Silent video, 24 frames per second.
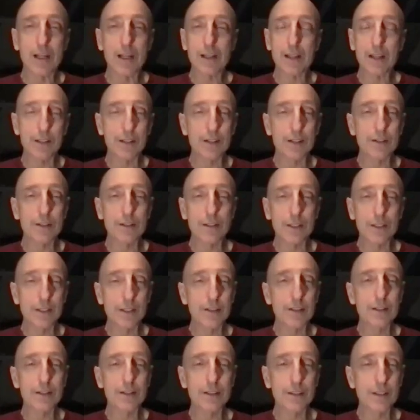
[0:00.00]

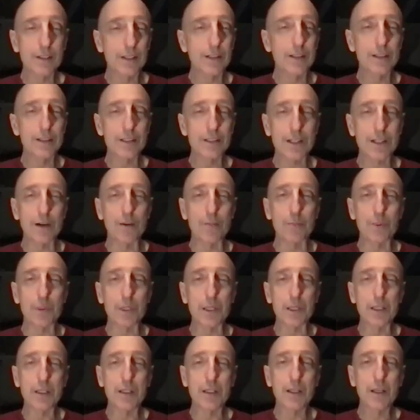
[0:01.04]
in this
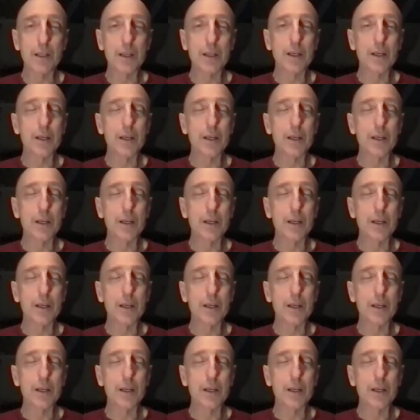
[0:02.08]
company